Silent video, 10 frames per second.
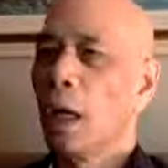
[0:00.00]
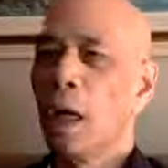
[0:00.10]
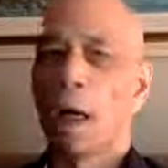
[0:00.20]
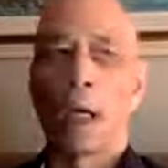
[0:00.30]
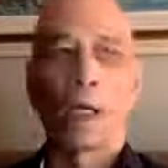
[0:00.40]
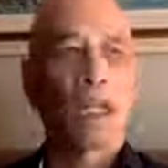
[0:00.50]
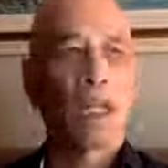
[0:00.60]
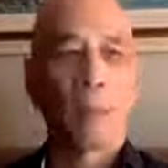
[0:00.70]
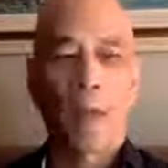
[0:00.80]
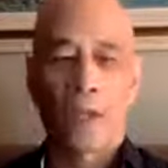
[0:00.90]

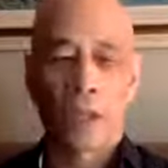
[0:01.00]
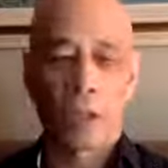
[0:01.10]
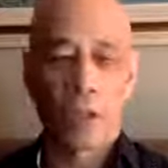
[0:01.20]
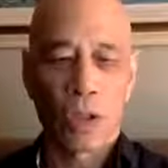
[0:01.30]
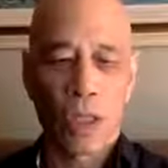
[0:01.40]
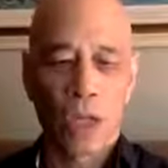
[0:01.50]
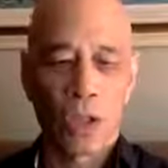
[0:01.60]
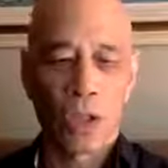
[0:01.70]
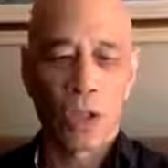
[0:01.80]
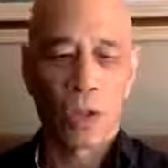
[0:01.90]
telepathic
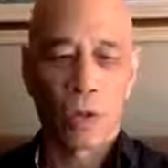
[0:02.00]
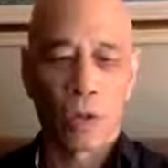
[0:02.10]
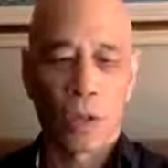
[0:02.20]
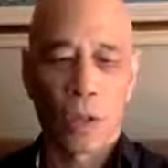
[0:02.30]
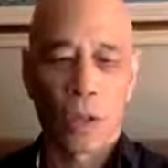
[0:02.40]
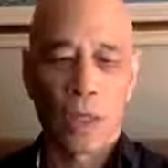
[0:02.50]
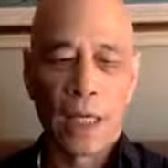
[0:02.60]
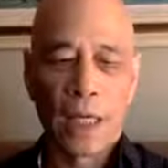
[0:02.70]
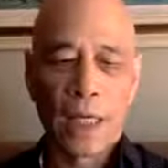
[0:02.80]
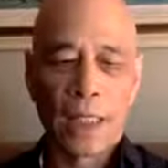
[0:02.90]
communications, and so forth,
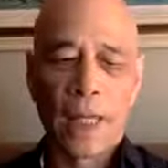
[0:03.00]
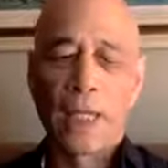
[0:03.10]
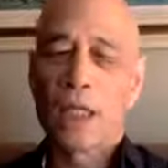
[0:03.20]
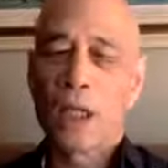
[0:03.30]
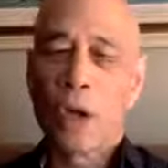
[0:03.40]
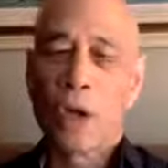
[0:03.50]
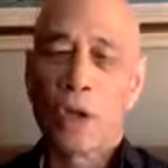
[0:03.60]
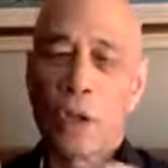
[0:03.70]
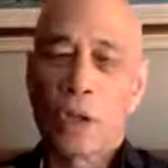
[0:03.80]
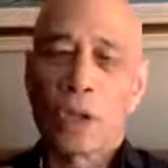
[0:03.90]
tend to go to
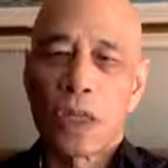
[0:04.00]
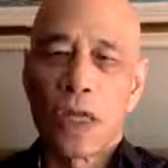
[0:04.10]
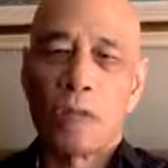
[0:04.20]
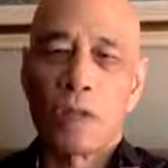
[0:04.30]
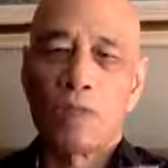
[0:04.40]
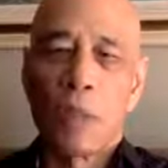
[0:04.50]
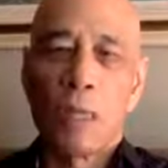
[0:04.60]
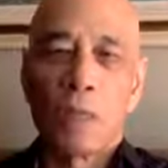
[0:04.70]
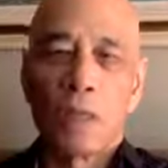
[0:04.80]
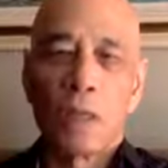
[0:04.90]
those types of
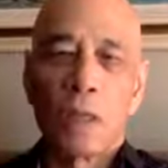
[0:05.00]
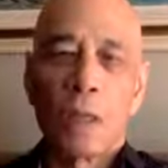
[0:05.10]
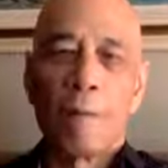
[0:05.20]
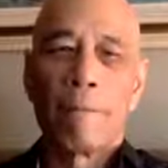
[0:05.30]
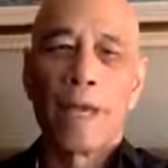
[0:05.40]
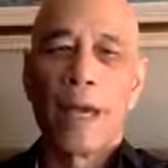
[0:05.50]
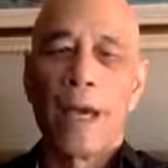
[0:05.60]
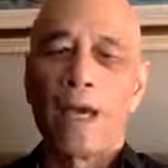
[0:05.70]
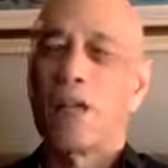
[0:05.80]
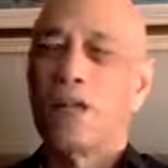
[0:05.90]
people
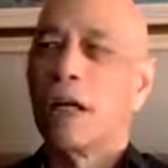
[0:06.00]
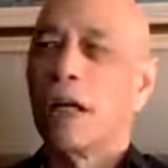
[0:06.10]
as